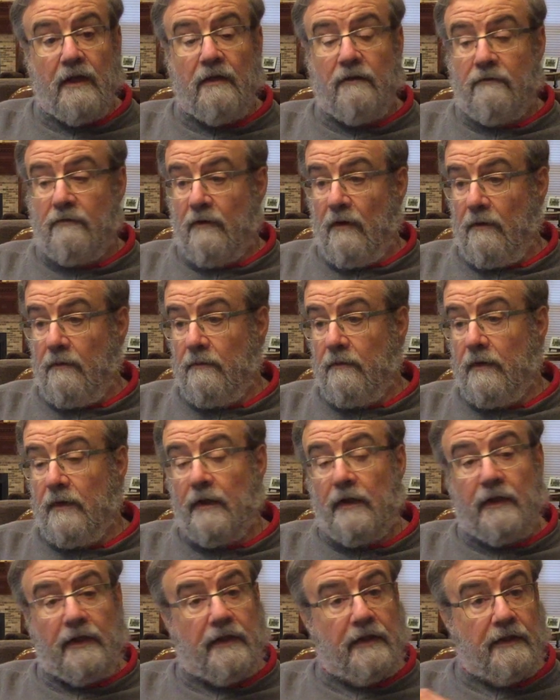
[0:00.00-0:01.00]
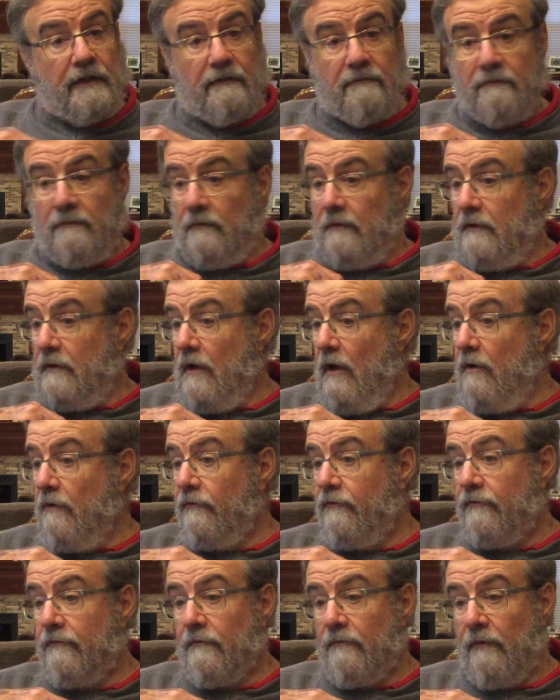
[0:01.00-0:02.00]
So he
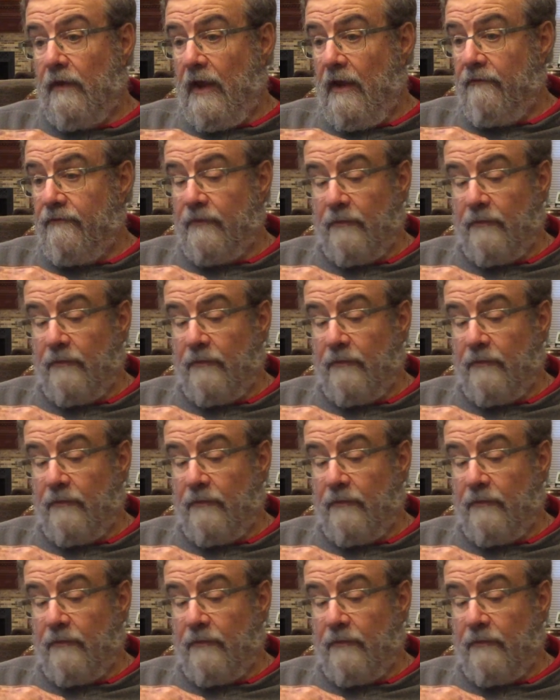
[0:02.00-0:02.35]
has